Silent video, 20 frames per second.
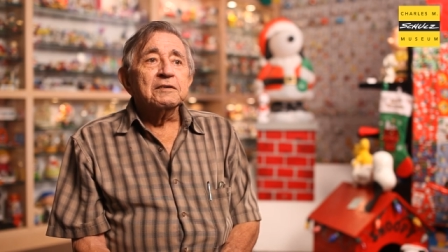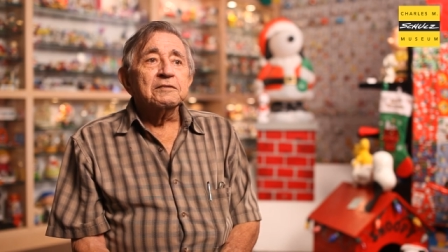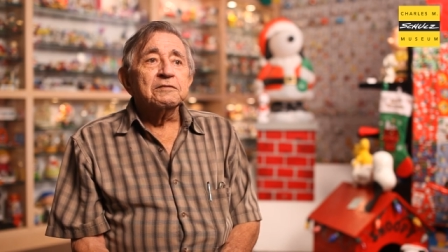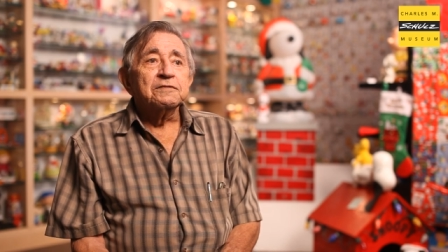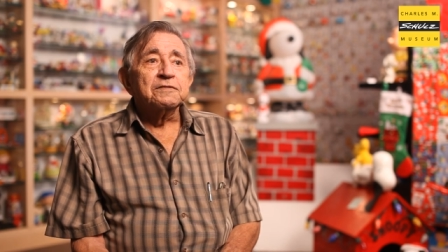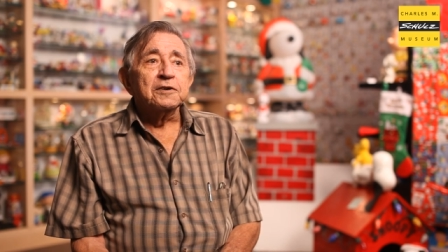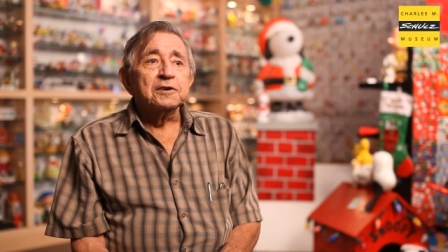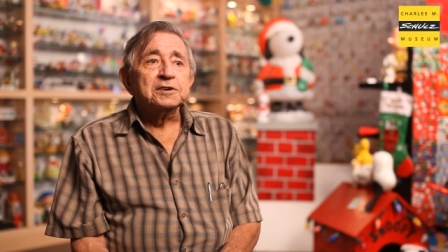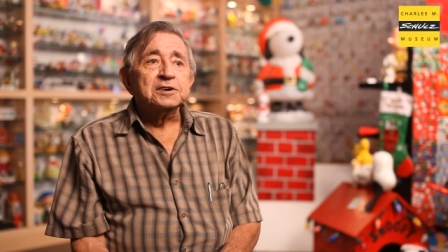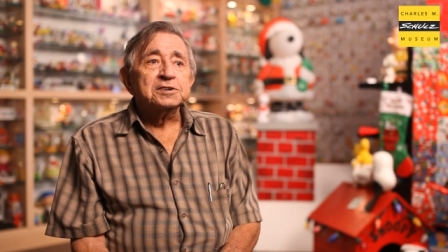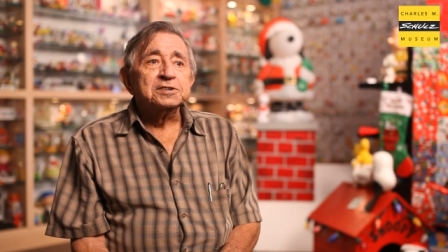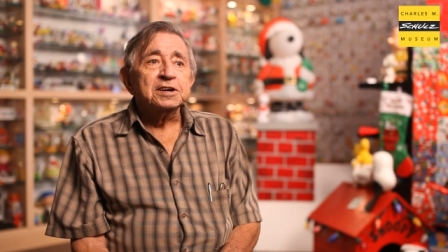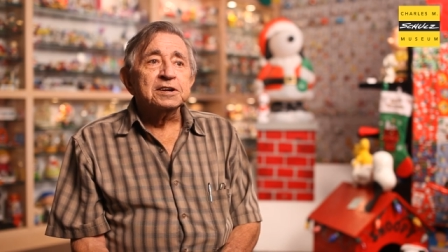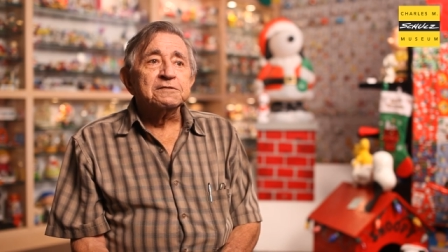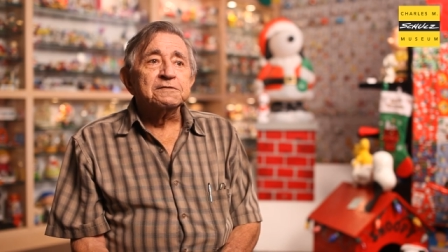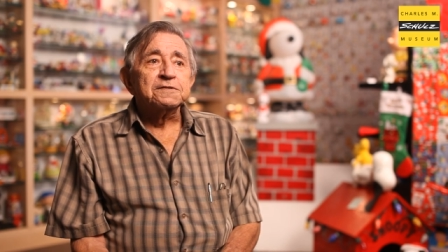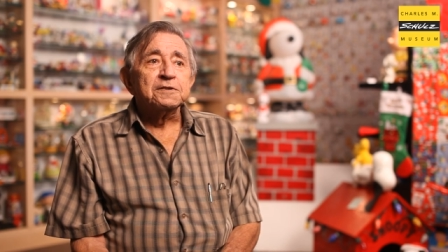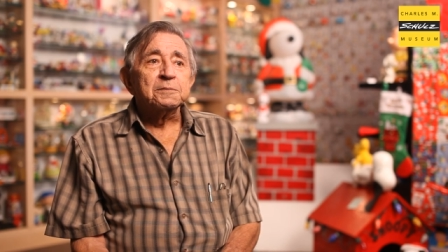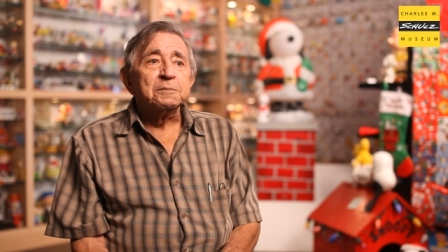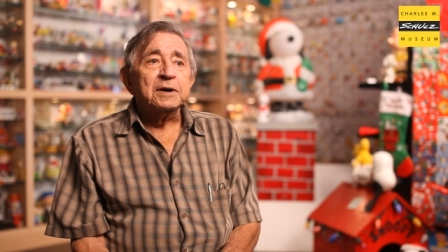furnish
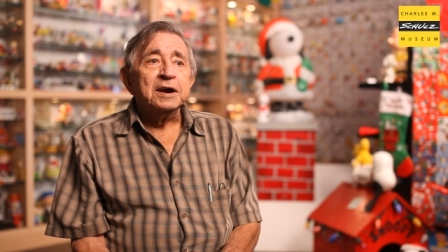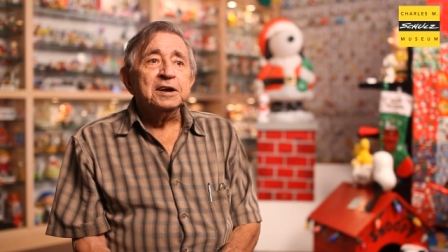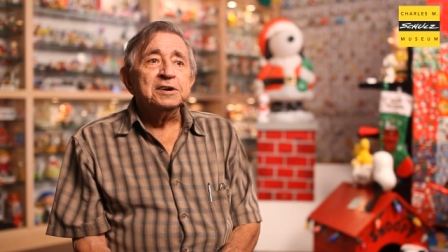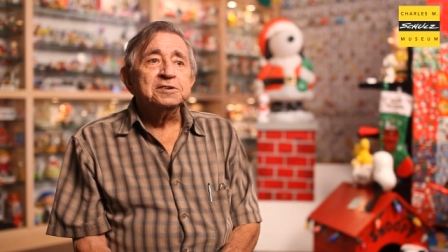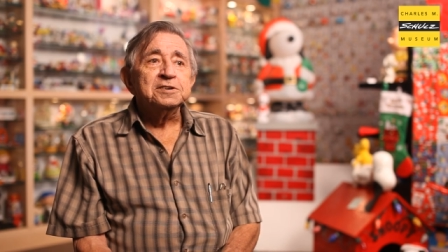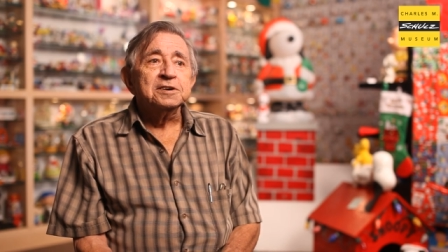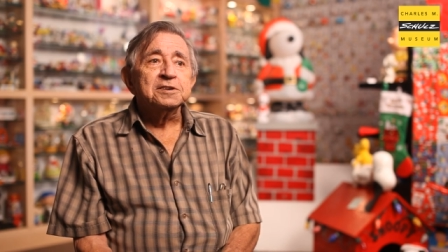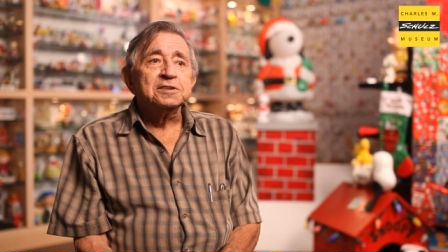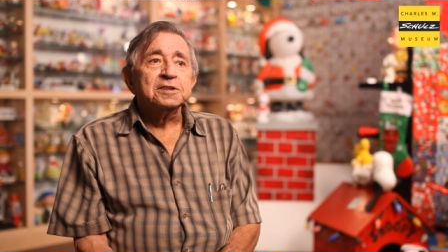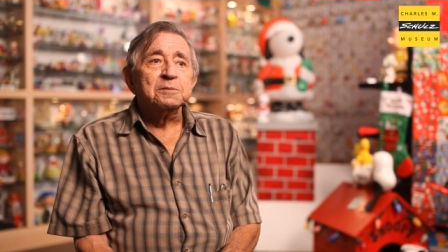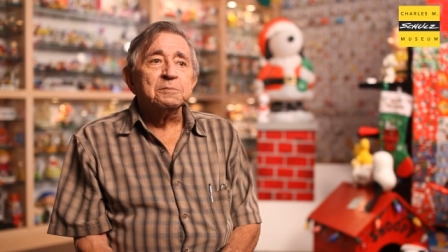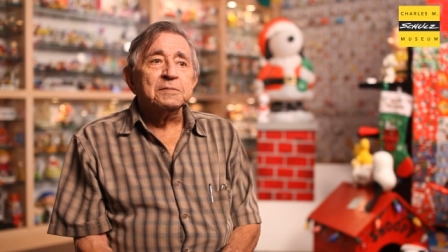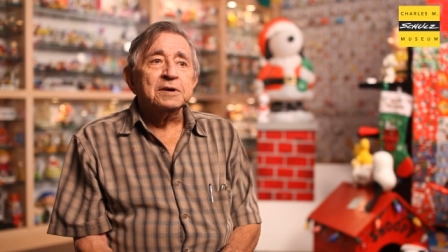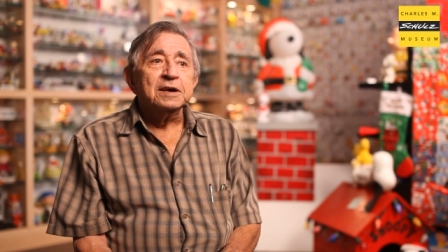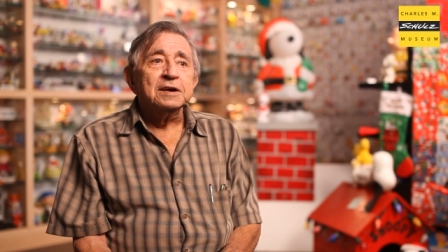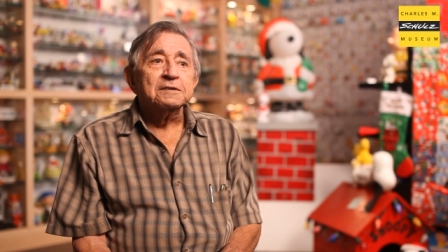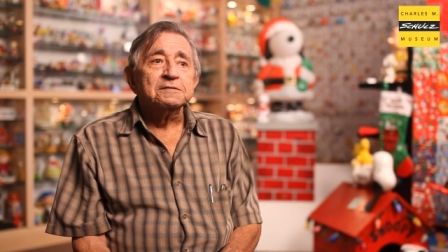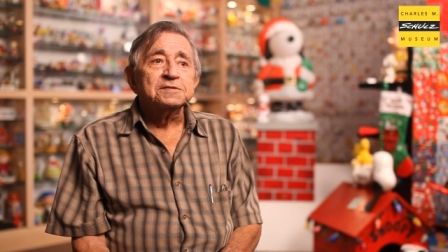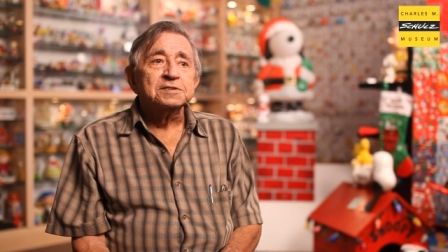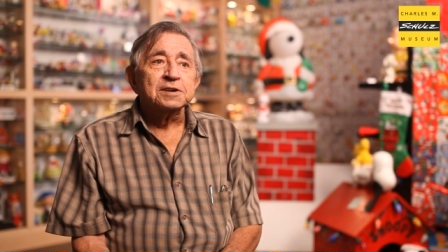information to
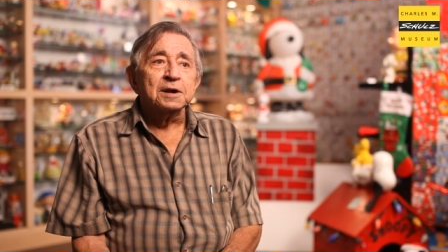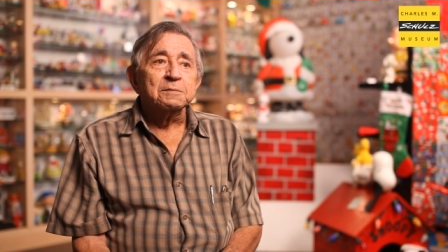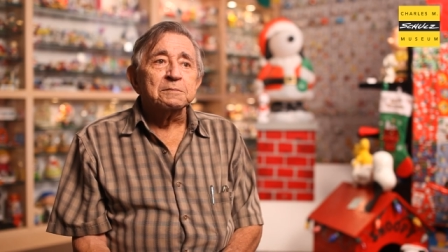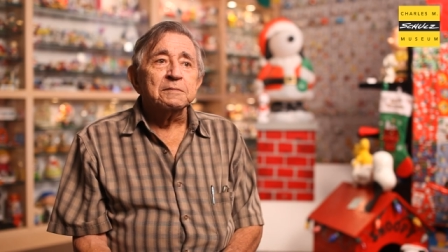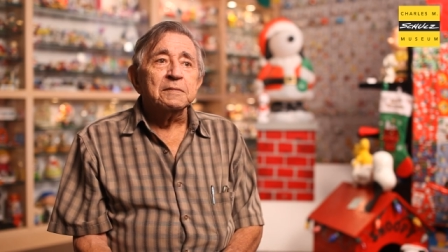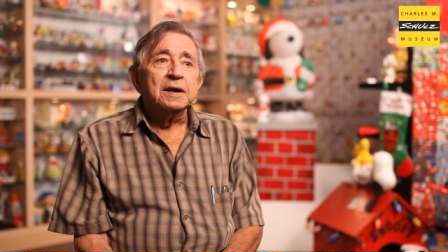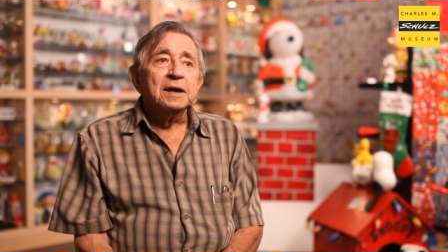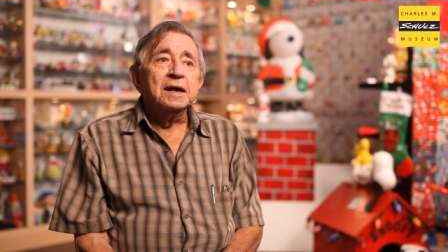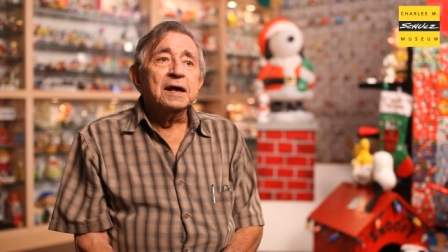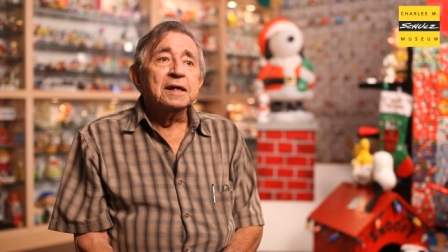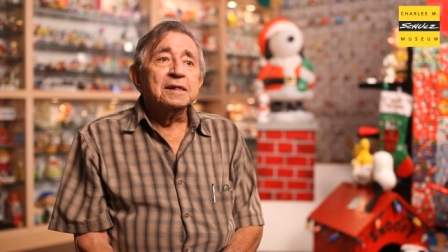me of some